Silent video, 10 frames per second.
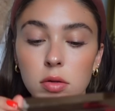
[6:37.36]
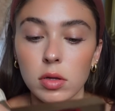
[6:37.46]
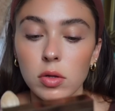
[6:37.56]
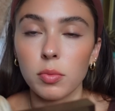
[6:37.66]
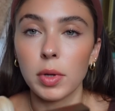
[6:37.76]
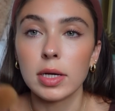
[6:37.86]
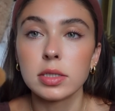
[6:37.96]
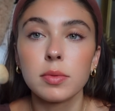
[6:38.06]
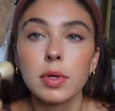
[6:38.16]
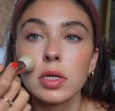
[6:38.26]
the little
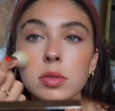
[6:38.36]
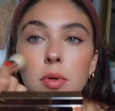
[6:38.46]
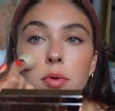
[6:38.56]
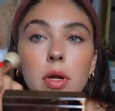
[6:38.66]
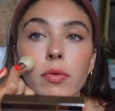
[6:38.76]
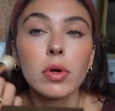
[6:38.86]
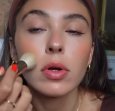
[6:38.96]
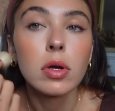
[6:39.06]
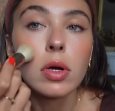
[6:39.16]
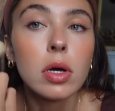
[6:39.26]
plastic piece, but whatever.
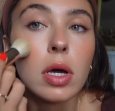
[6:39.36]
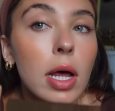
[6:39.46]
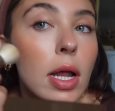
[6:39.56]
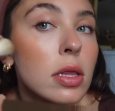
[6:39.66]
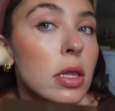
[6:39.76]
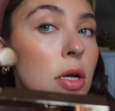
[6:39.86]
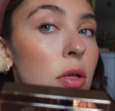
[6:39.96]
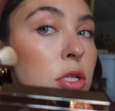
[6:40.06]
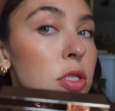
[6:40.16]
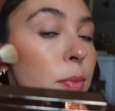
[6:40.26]
And I
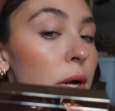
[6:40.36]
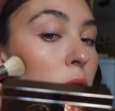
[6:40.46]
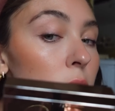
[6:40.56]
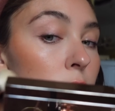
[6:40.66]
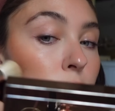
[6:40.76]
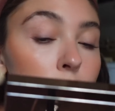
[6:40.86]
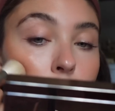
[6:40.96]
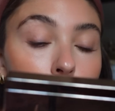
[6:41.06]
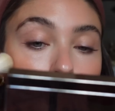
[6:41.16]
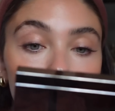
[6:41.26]
literally just barely do it
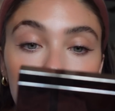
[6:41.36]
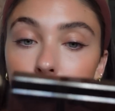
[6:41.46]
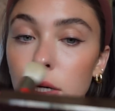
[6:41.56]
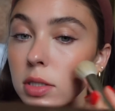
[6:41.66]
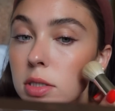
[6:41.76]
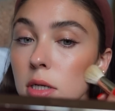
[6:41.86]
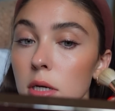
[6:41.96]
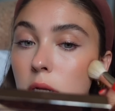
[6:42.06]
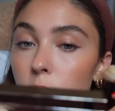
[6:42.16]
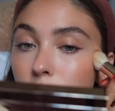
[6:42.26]
and like dust it
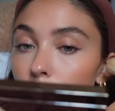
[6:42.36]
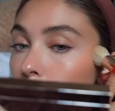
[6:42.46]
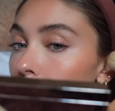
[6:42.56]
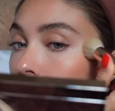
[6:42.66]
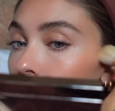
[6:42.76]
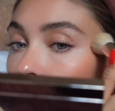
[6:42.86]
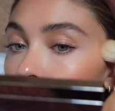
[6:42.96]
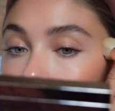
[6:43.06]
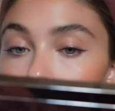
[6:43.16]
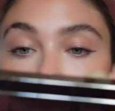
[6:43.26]
anywhere that I want some
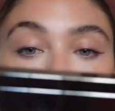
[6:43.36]
coverage.